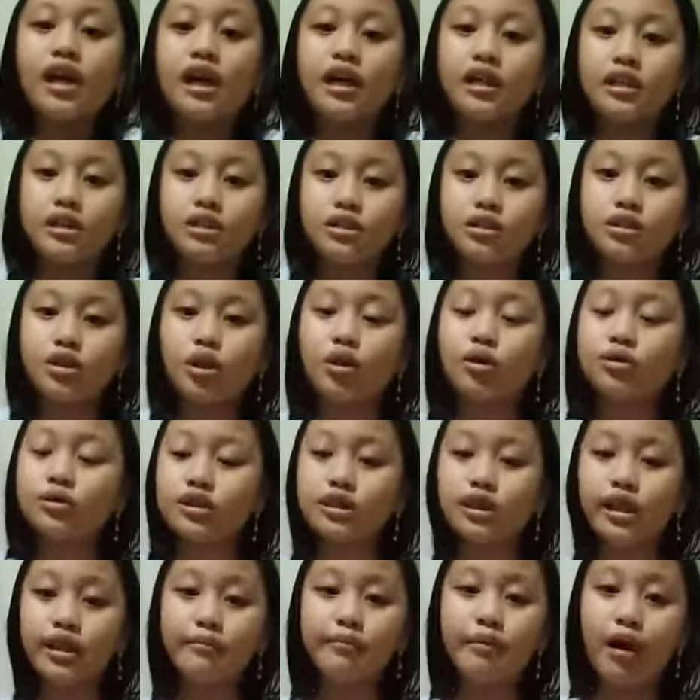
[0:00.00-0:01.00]
and don't
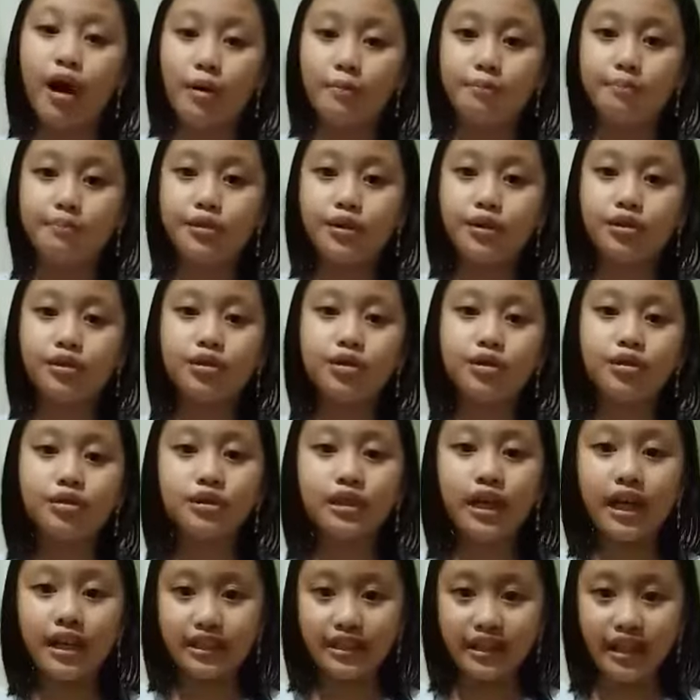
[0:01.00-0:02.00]
give up. You know
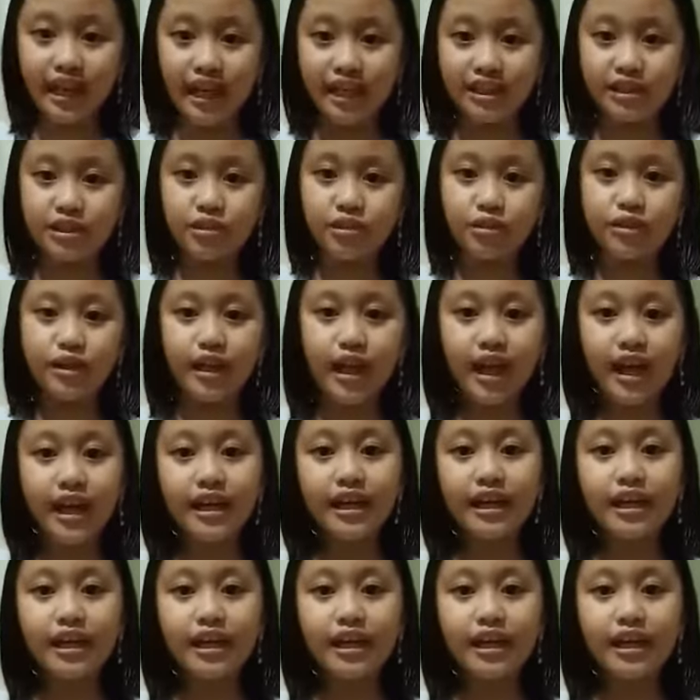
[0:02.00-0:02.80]
that, guys, okay?